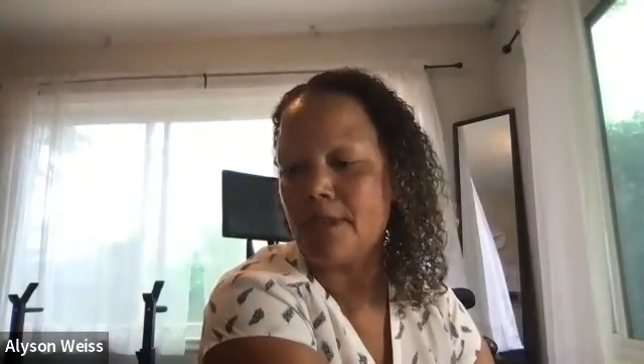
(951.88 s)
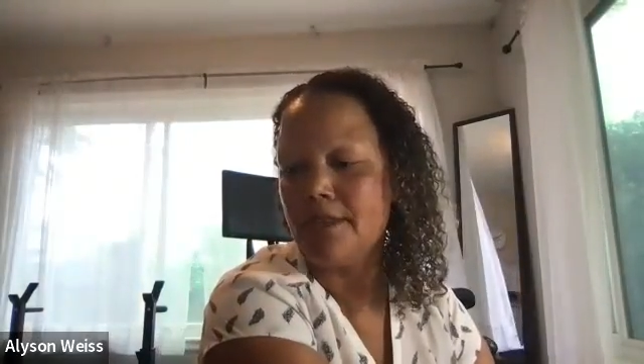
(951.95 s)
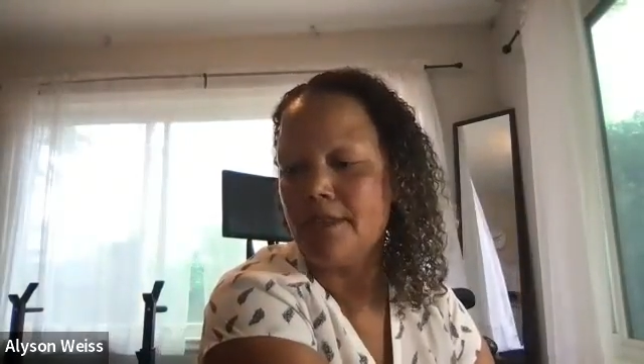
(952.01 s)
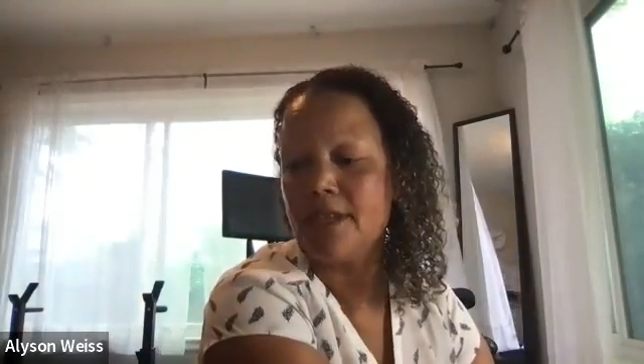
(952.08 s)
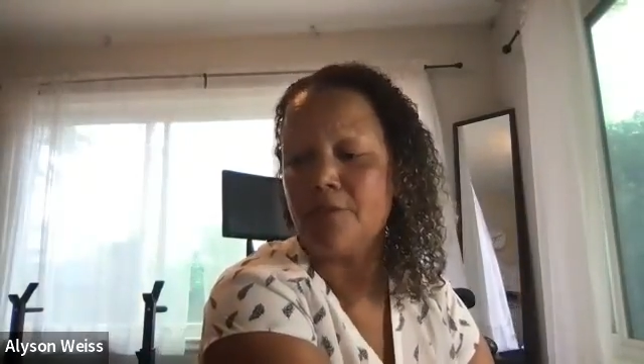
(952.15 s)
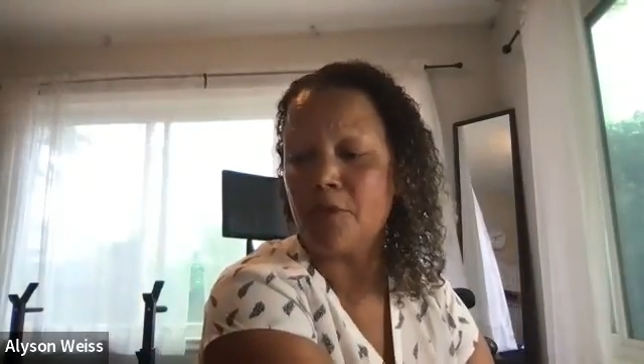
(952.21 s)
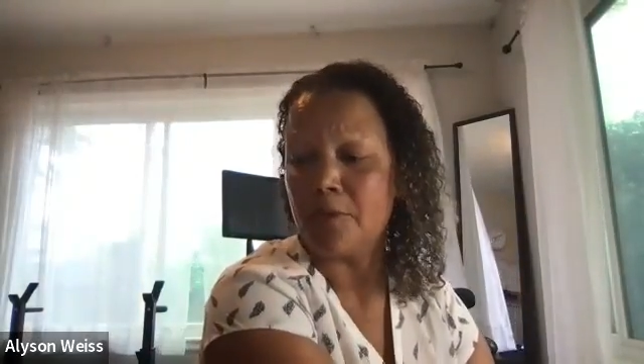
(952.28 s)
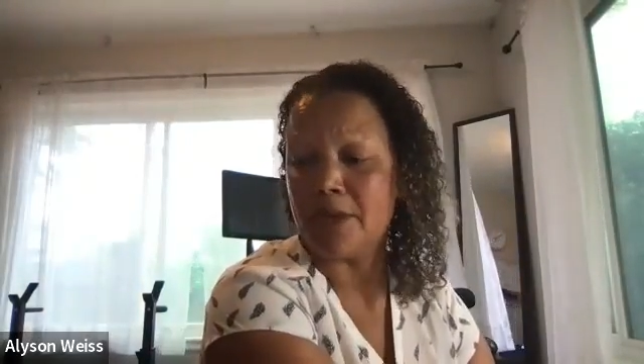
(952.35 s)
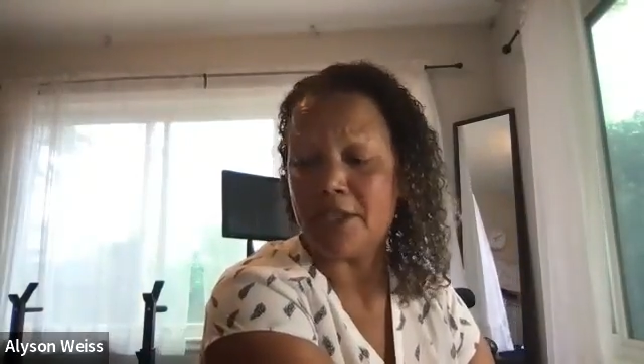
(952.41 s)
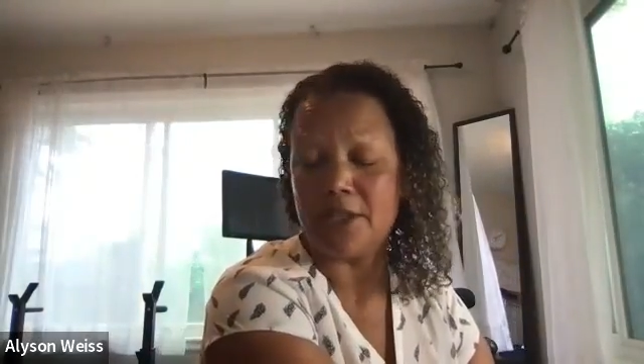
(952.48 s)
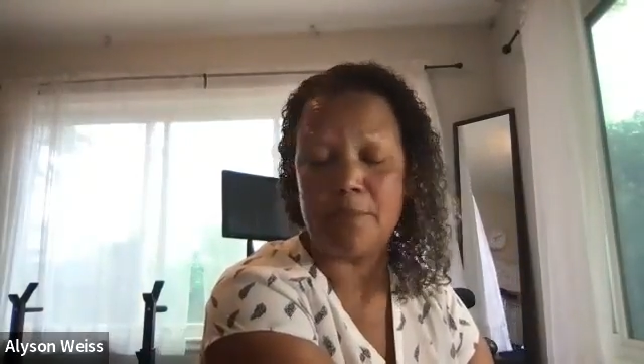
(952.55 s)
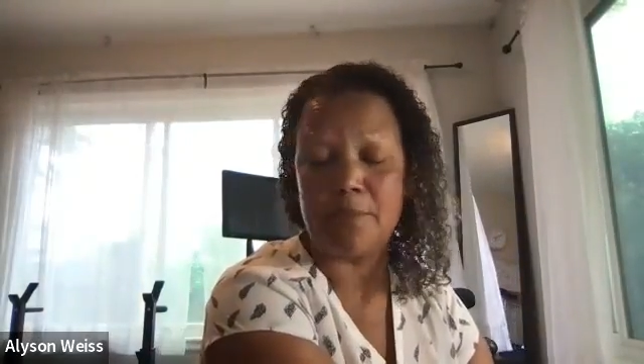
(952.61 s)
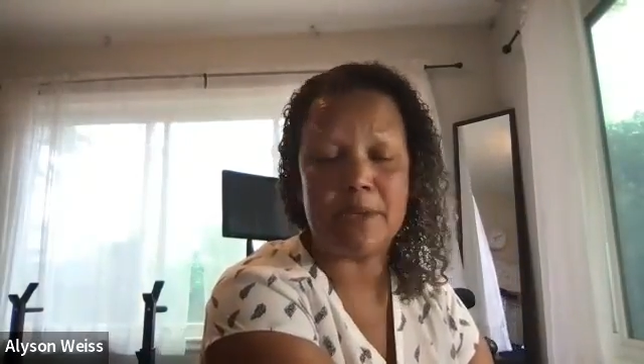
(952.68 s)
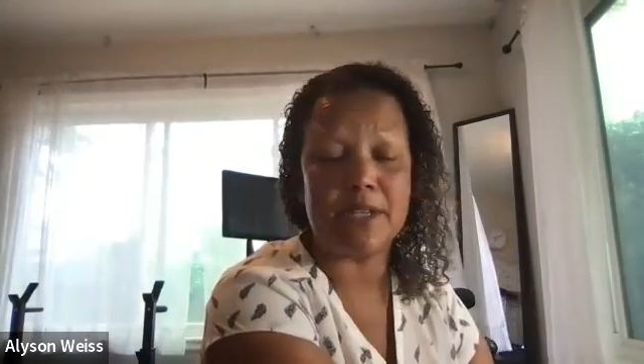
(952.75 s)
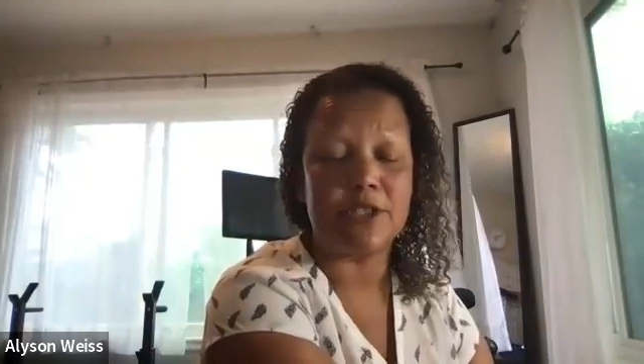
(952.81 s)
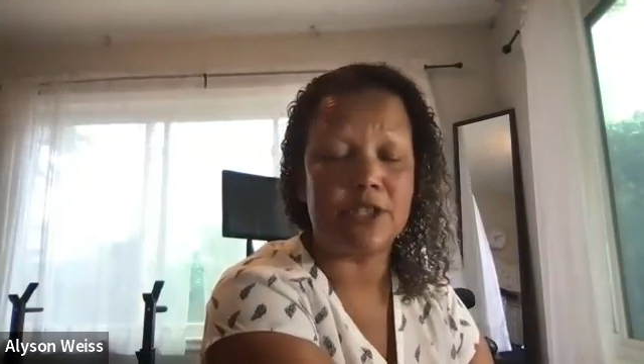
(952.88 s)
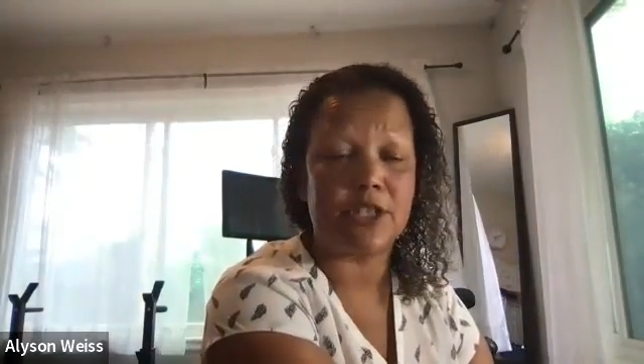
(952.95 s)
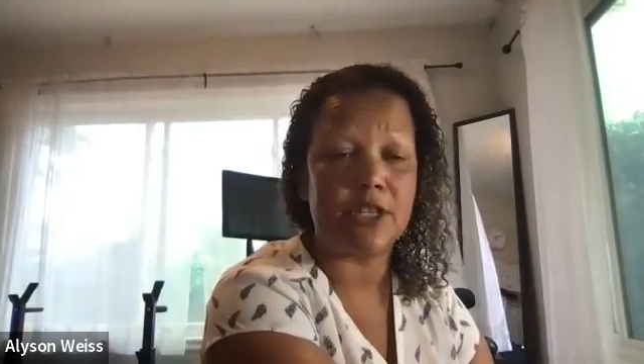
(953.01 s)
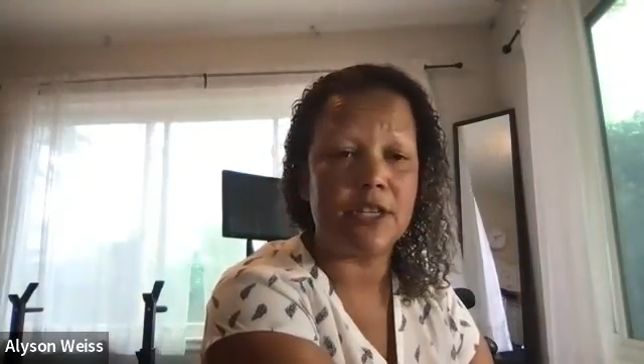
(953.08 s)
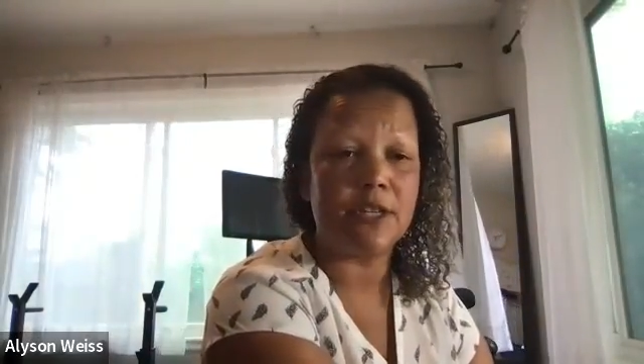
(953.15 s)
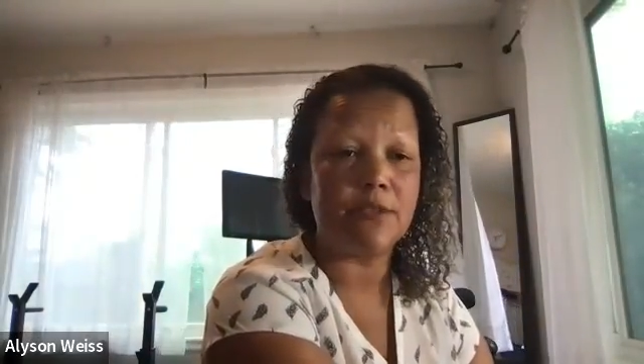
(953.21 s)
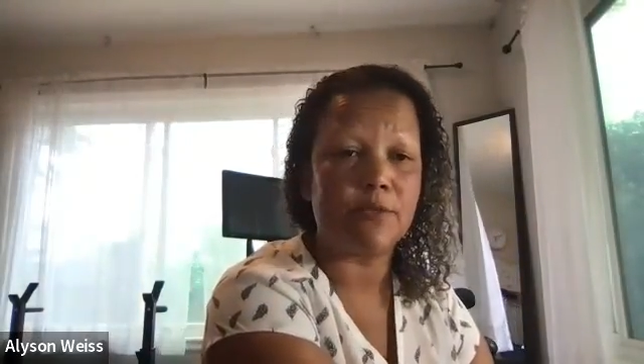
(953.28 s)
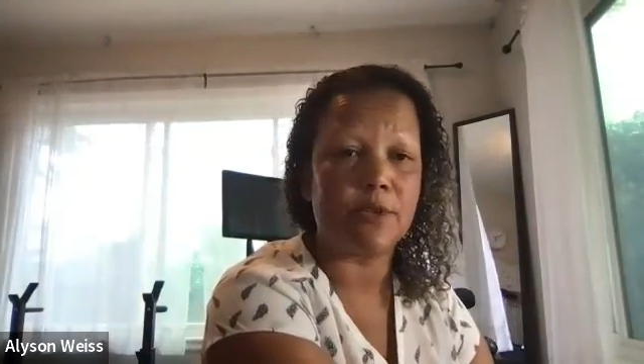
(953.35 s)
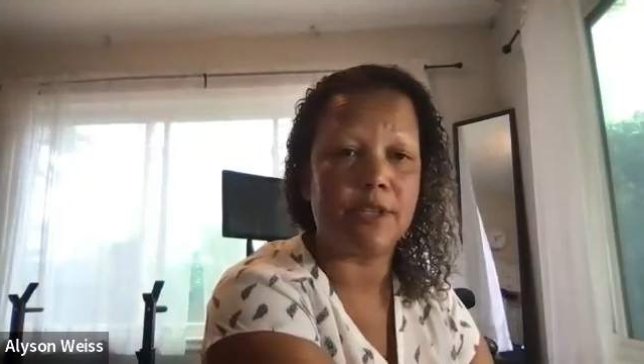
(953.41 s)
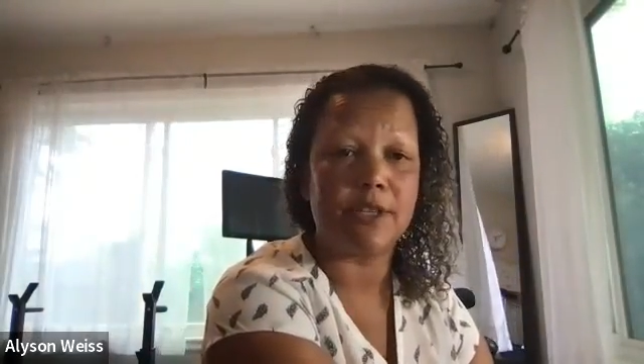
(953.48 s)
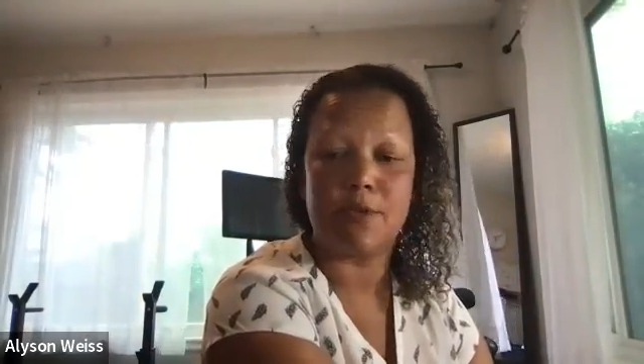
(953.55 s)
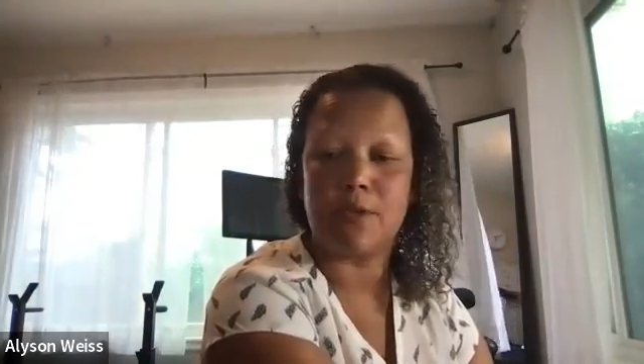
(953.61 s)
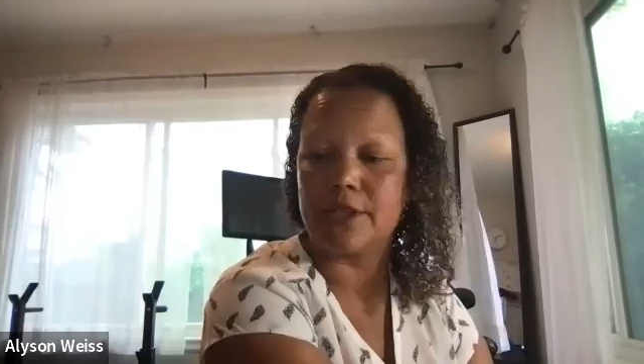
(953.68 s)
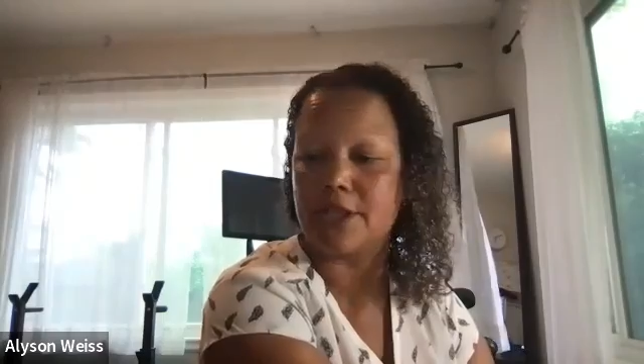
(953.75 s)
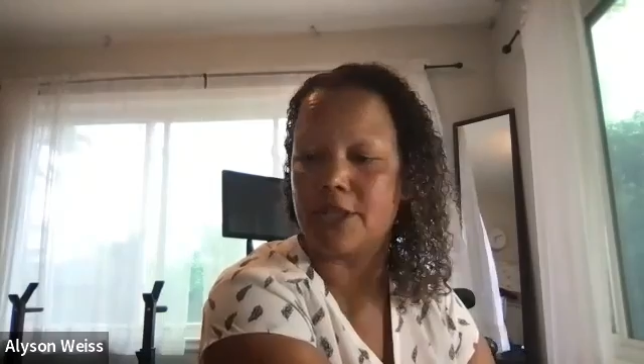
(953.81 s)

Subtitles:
information to B&G, really was